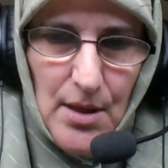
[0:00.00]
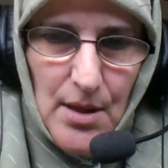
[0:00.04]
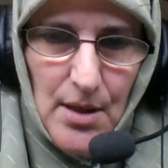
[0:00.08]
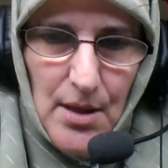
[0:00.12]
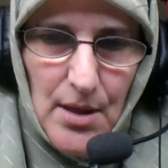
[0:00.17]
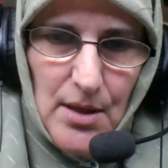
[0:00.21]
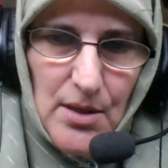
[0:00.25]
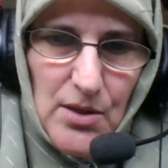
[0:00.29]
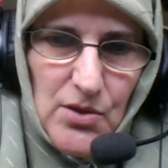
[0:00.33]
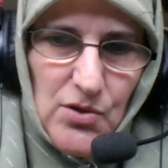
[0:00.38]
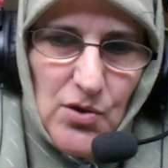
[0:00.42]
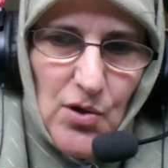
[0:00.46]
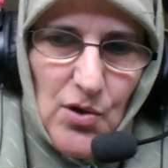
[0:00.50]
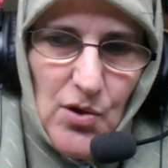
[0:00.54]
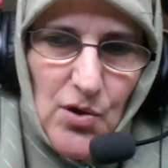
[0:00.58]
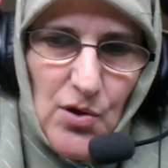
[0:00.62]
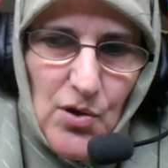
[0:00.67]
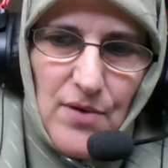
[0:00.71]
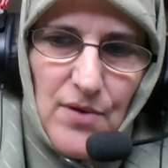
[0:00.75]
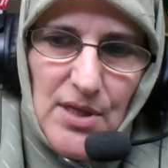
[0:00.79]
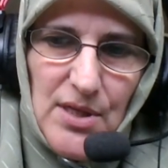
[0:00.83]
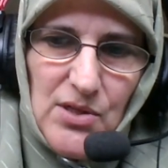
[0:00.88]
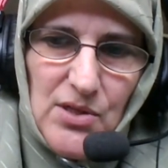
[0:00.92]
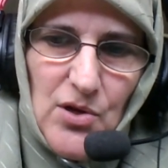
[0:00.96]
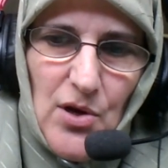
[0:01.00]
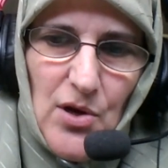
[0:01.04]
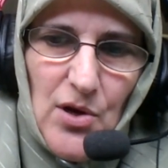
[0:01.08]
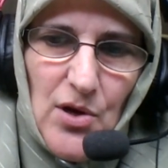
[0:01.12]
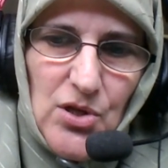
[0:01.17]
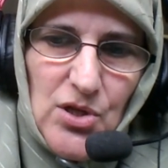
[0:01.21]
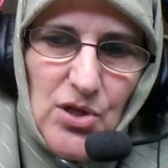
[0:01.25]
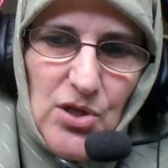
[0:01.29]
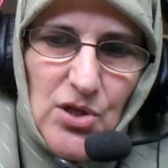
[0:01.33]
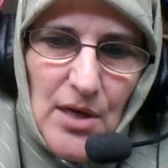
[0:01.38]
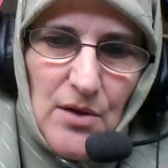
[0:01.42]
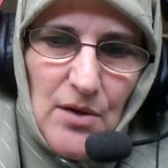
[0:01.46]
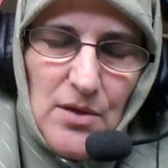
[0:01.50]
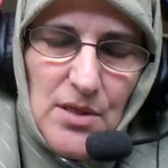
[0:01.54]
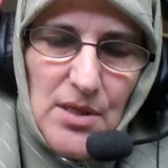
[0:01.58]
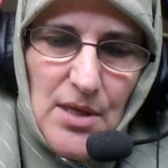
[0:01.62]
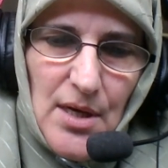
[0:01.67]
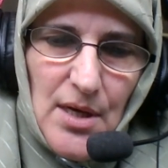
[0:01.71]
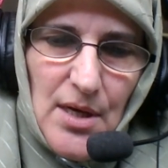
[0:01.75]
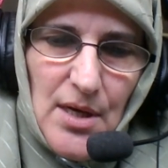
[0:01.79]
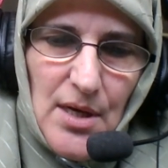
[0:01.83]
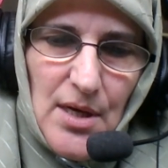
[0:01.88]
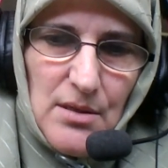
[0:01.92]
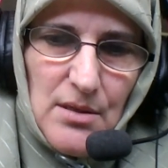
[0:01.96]
So the research tells
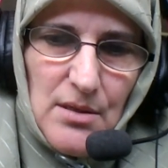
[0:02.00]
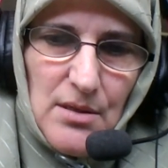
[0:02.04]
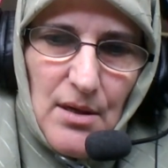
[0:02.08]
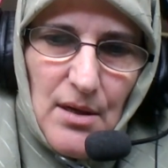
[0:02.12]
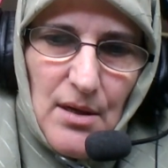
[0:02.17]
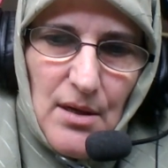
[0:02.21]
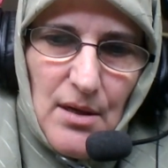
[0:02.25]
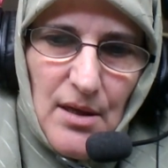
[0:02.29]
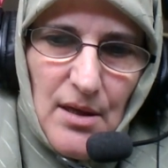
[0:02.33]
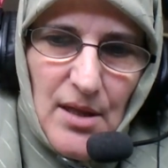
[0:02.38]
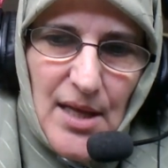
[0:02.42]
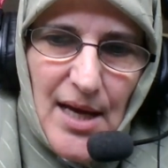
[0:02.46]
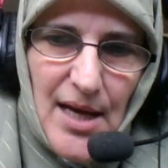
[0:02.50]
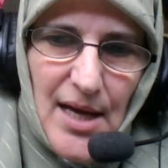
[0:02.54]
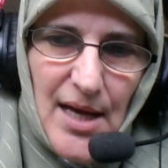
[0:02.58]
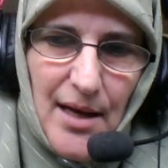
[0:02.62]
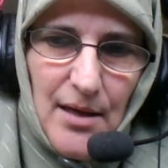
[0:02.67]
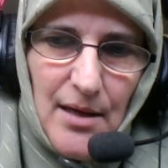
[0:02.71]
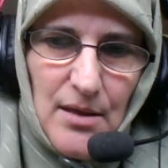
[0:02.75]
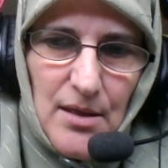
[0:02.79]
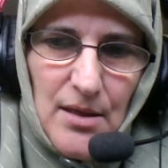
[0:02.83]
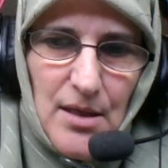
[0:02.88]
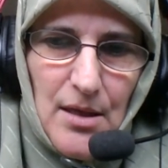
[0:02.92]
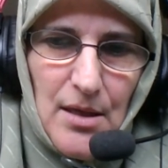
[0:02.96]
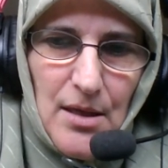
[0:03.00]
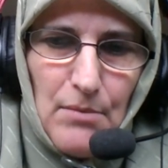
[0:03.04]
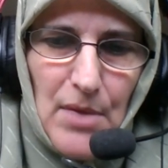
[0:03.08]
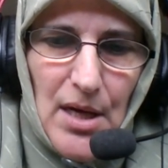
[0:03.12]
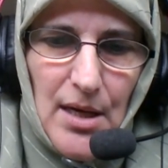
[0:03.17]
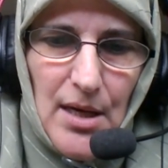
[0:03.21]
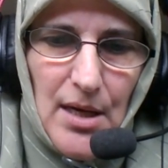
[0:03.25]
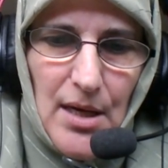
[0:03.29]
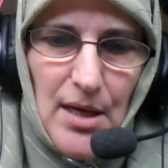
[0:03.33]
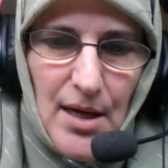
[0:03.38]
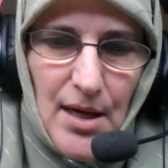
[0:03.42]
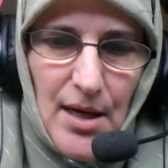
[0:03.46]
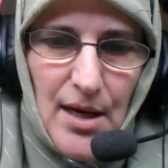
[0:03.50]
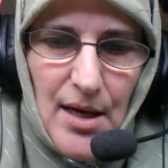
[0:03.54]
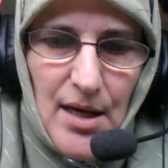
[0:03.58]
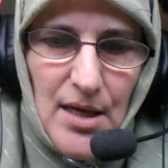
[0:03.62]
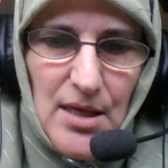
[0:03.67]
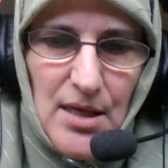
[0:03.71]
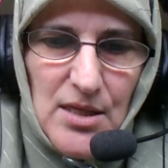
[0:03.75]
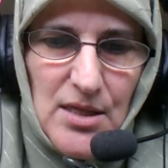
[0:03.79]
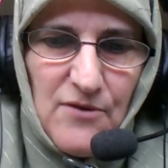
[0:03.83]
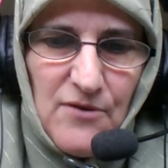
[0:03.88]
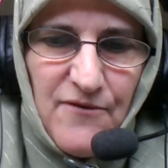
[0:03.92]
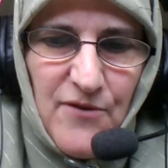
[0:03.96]
us that the media is
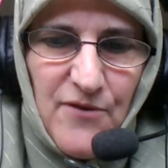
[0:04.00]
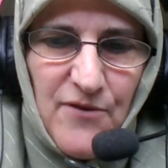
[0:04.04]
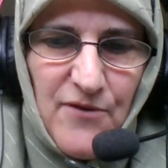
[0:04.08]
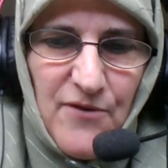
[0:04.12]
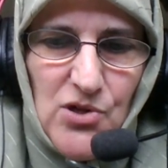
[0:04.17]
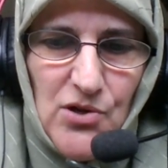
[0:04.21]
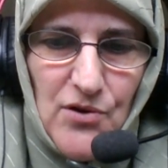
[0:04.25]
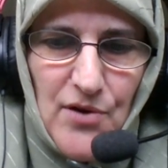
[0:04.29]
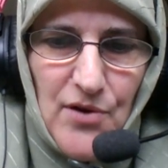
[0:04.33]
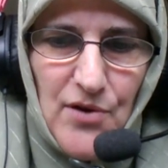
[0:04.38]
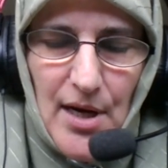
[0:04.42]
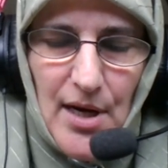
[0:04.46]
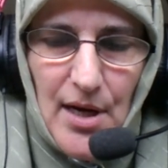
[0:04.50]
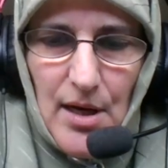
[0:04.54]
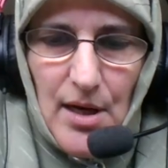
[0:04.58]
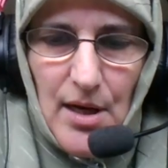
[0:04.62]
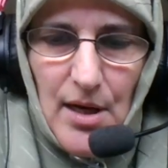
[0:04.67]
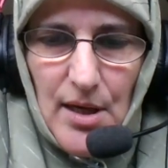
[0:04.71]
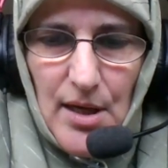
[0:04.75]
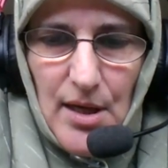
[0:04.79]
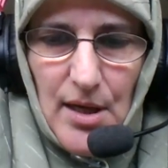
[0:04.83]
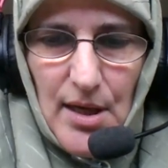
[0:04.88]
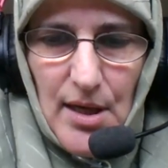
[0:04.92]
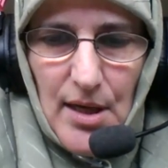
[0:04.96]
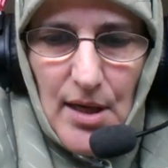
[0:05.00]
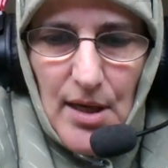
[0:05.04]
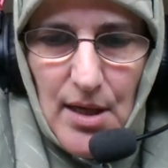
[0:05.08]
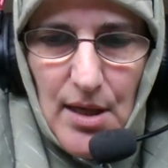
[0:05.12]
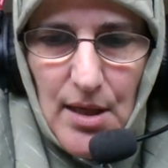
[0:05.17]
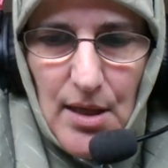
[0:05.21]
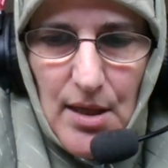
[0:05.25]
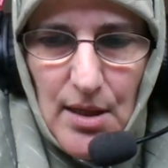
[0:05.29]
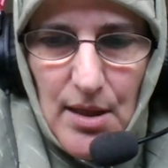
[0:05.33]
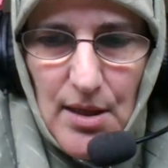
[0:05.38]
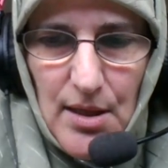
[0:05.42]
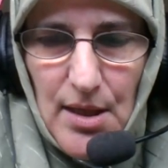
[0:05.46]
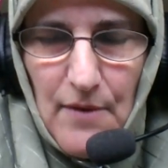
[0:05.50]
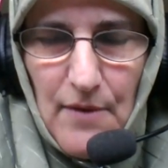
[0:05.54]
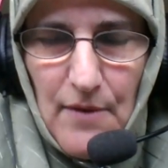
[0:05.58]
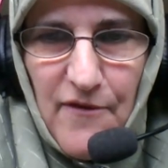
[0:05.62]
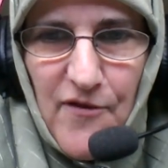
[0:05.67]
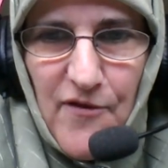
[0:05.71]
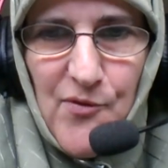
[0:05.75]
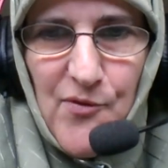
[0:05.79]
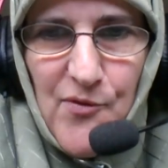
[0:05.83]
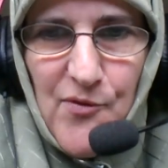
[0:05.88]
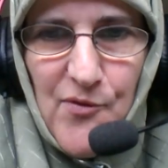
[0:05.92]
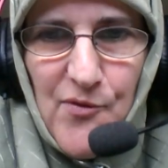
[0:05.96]
filtering the
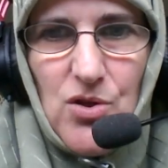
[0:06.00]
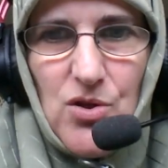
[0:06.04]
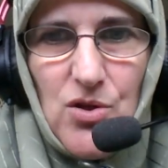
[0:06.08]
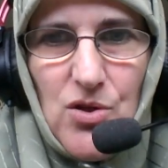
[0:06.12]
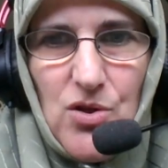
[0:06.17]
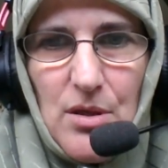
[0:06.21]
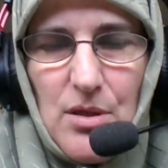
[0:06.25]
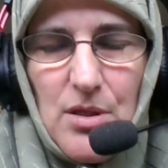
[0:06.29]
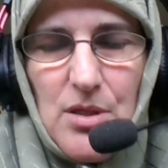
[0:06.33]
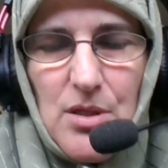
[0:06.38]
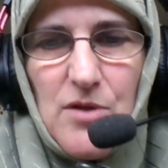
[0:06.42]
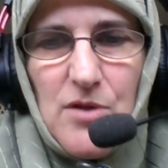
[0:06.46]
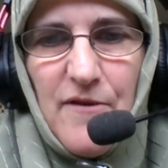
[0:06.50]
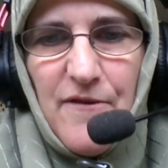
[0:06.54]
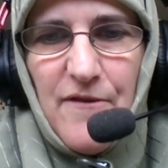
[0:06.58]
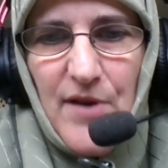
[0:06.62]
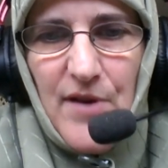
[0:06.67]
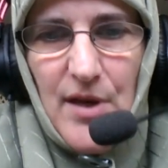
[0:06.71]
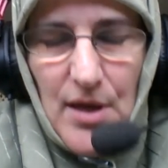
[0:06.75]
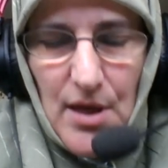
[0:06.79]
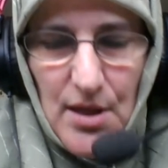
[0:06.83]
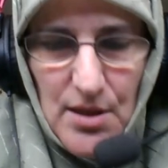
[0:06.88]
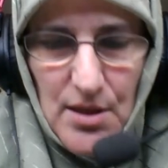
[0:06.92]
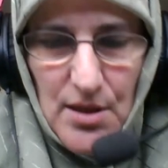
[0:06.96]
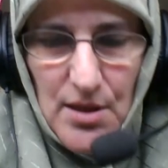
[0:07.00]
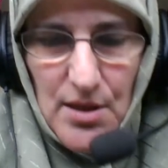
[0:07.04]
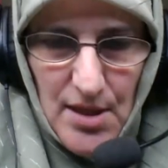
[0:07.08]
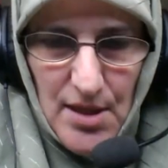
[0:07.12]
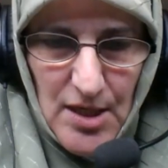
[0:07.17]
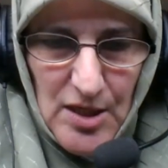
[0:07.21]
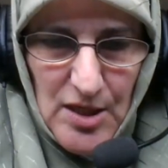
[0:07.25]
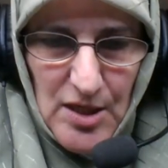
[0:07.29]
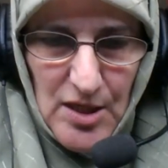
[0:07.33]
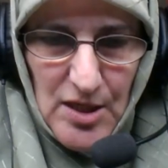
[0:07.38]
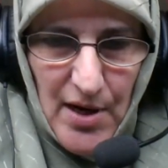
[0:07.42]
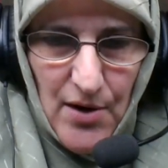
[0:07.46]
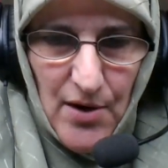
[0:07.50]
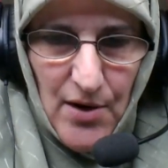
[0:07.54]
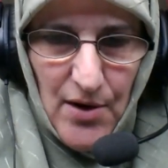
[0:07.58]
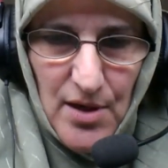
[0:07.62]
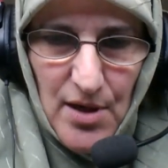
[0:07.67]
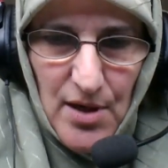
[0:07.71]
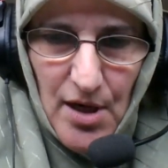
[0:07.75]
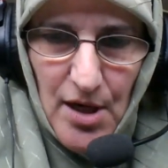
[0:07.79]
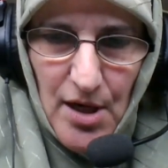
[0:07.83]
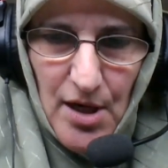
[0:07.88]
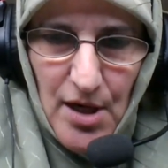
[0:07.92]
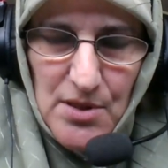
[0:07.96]
information to fit into these
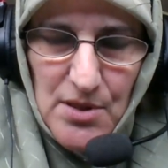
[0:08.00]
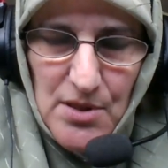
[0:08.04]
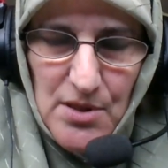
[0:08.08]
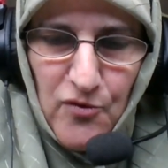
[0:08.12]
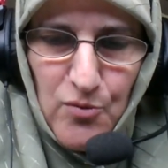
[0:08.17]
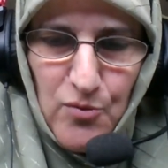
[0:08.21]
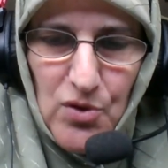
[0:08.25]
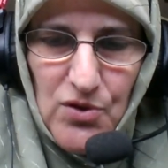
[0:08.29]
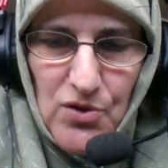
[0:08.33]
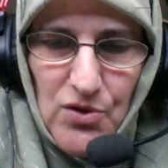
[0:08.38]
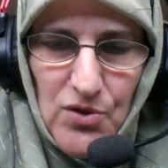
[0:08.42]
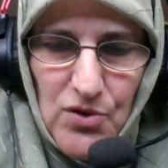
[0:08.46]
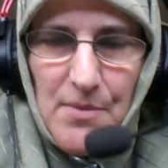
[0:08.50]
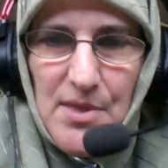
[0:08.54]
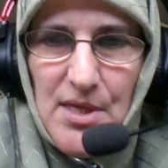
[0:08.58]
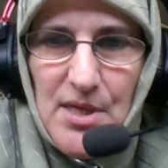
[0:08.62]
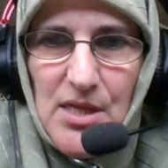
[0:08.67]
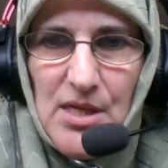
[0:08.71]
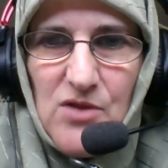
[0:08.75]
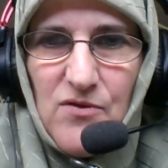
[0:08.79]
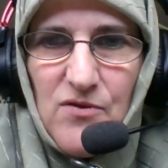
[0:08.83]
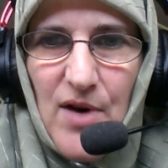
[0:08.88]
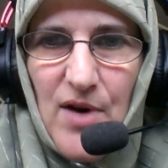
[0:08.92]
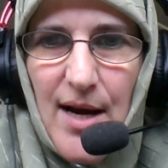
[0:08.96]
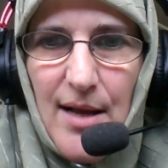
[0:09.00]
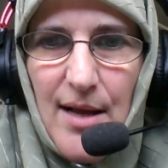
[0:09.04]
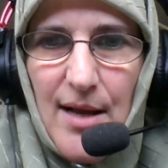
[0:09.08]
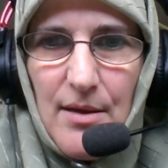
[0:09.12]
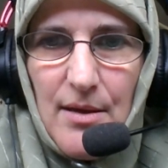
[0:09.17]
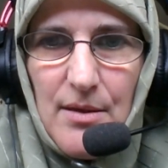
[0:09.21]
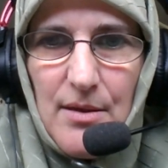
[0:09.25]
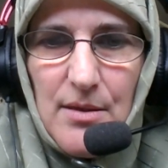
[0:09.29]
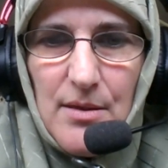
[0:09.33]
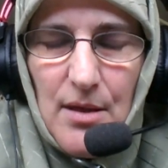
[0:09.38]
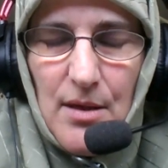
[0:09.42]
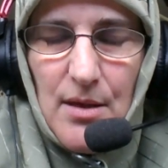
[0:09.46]
paradigms of Muslims as violent,